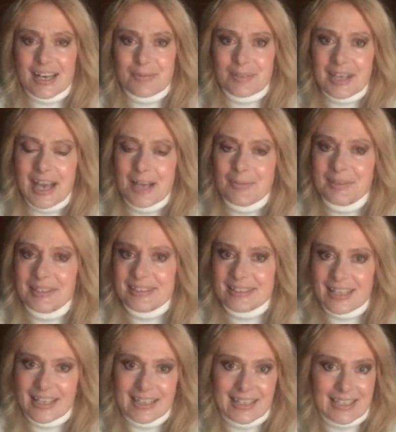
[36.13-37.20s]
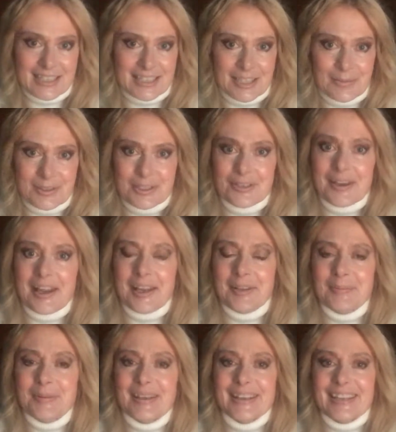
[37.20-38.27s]
comment, like, and
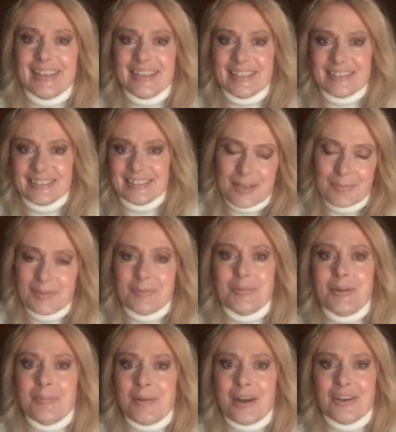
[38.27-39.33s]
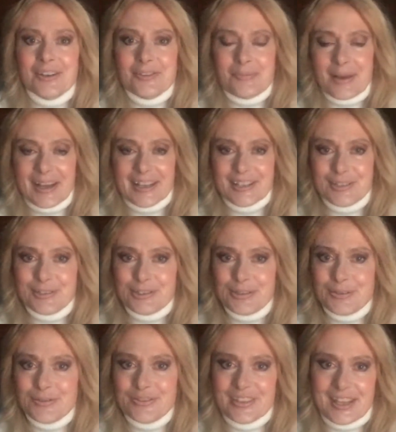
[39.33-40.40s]
subscribe, and come and be part of my
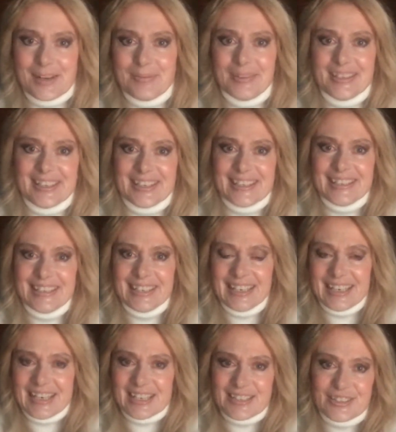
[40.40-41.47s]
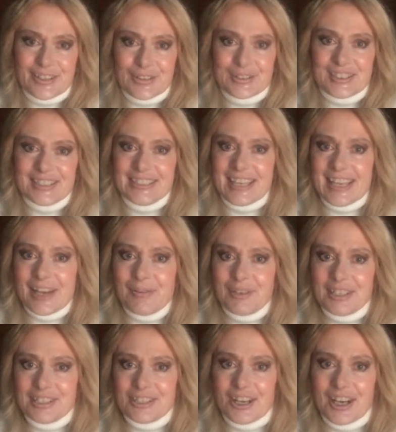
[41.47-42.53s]
YouTube family. So today I want
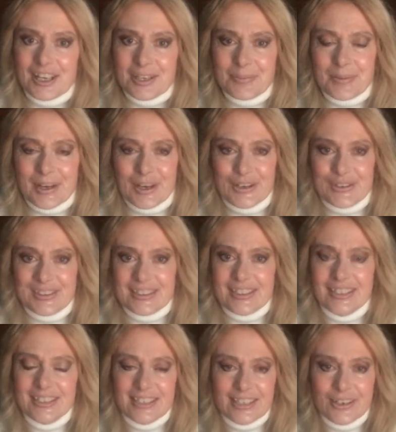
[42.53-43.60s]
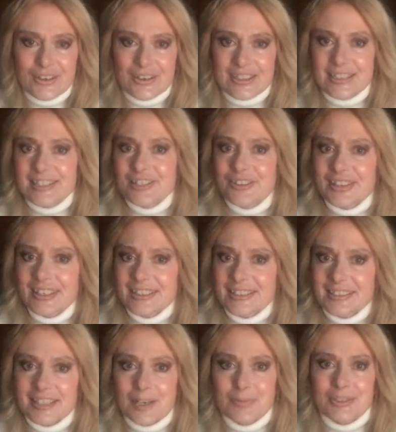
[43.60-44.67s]
to talk about, a serious
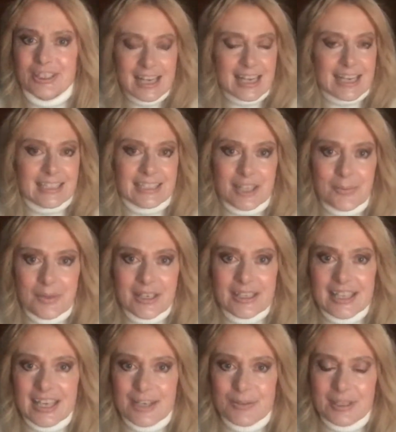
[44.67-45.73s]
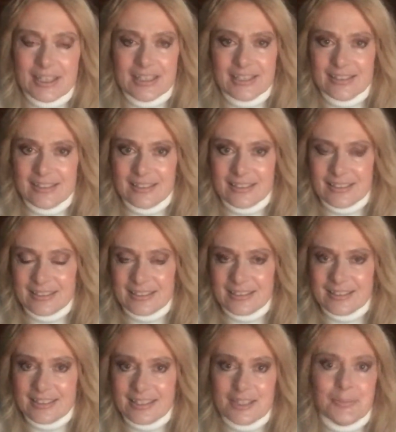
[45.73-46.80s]
subject. It's something that we
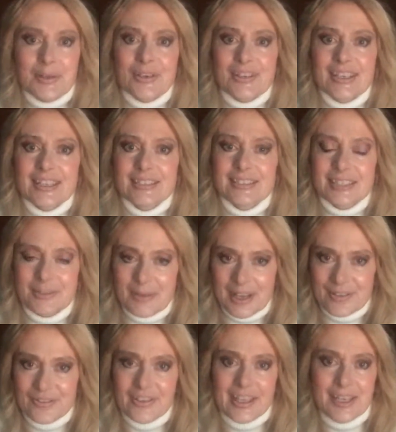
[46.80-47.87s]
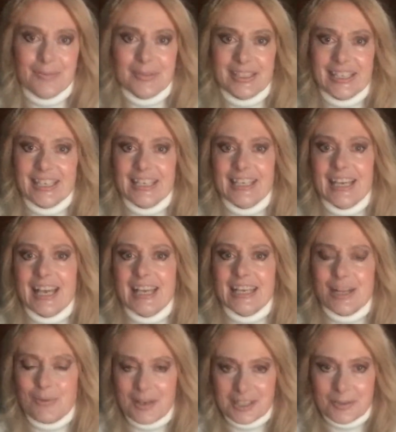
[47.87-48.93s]
experienced in my family, and
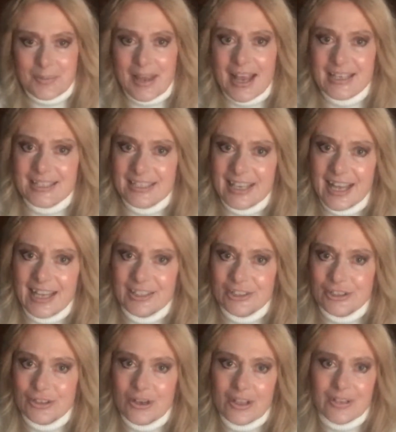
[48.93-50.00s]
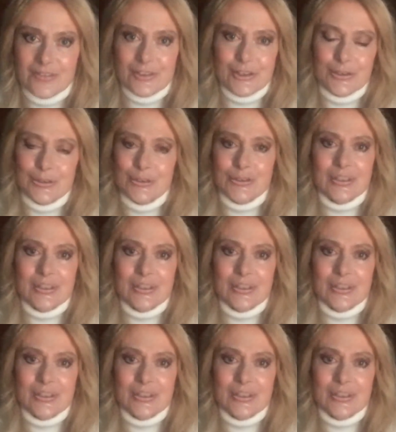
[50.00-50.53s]
I wanted to pass it on to all of you.